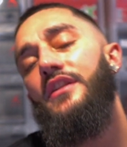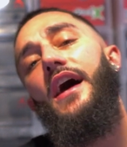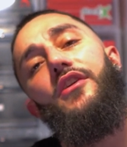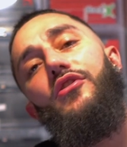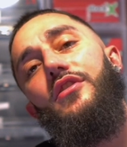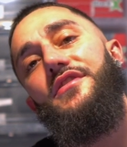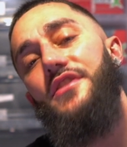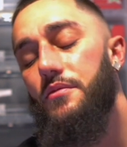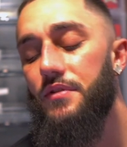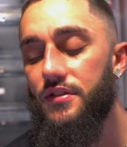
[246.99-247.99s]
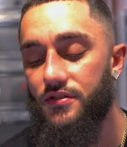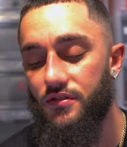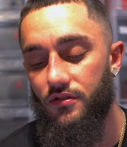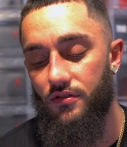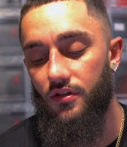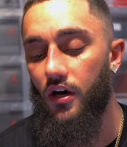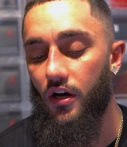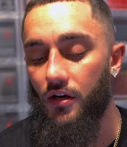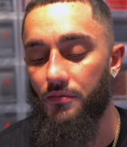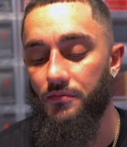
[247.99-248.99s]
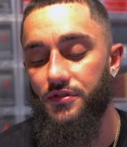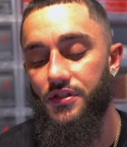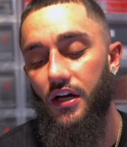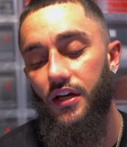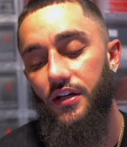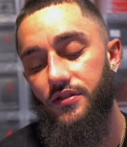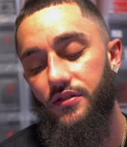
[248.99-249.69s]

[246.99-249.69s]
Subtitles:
Now you're gonna tell me Stockx